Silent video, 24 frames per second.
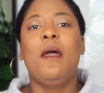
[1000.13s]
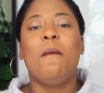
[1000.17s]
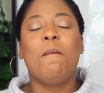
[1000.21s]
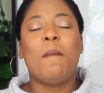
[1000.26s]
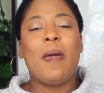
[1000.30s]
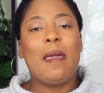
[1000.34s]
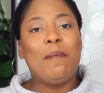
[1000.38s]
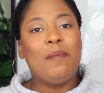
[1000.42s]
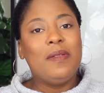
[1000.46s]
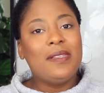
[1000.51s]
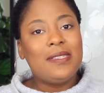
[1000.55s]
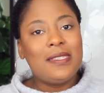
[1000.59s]

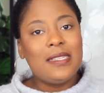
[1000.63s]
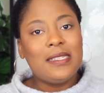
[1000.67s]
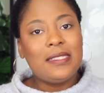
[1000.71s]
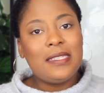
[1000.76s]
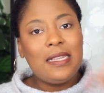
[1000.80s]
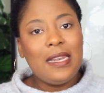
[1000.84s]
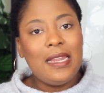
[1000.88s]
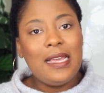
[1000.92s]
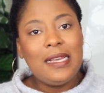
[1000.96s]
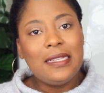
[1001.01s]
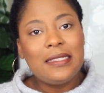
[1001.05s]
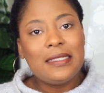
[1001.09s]
My business
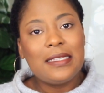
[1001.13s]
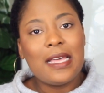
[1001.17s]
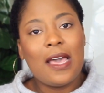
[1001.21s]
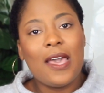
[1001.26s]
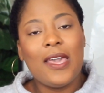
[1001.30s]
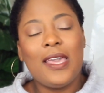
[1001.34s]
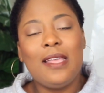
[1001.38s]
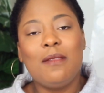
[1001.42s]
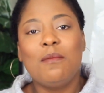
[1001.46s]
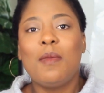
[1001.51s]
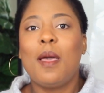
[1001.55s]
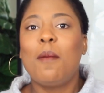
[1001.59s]
links are
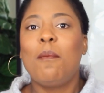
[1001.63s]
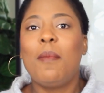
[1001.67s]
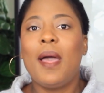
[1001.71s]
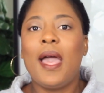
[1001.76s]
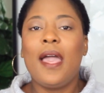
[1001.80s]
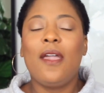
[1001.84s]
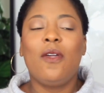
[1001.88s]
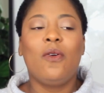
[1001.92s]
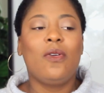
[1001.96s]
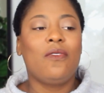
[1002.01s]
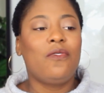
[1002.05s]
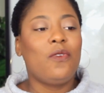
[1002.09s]
in my
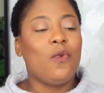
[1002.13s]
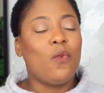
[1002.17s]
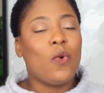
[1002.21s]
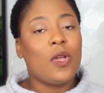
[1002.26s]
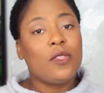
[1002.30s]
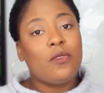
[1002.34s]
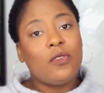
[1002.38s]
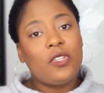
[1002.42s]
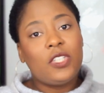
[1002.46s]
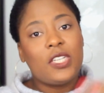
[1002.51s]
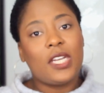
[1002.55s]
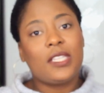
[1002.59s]
bio if you
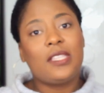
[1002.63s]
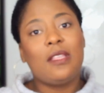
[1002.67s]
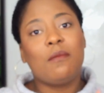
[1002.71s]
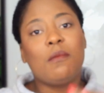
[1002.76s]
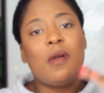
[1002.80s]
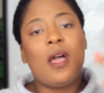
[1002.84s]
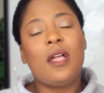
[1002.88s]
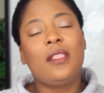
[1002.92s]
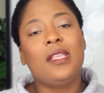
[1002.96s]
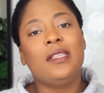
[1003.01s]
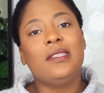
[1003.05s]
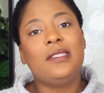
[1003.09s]
want to check them
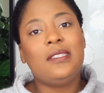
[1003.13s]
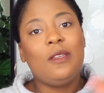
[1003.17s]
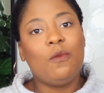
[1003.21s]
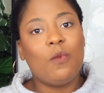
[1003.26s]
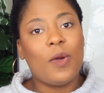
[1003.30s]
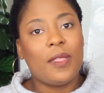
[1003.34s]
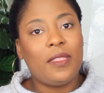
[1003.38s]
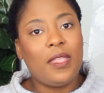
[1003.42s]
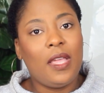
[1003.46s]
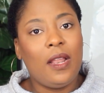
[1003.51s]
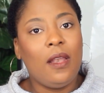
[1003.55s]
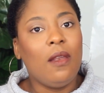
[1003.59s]
out and see
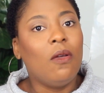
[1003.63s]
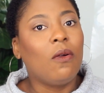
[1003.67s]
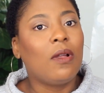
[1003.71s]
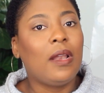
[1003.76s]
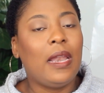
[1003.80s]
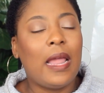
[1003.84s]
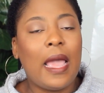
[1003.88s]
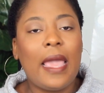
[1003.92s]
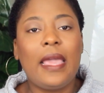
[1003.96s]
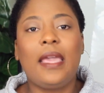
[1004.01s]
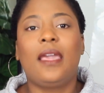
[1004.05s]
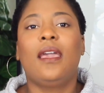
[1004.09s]
what they look
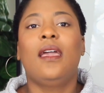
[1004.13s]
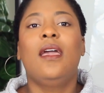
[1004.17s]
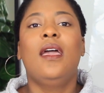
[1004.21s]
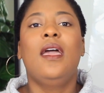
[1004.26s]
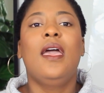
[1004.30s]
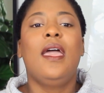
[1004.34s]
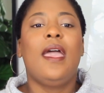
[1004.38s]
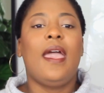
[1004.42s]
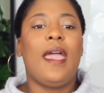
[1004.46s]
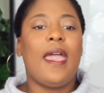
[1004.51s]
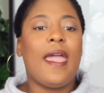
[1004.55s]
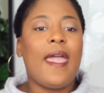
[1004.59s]
like.
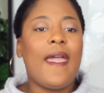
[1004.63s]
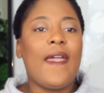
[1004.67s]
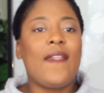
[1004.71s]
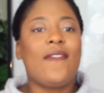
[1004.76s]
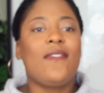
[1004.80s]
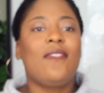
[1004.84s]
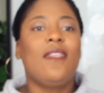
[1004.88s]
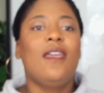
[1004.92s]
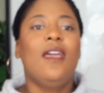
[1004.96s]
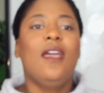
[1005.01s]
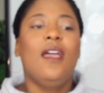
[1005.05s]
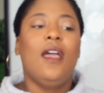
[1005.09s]

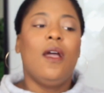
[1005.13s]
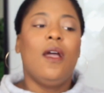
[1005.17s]
And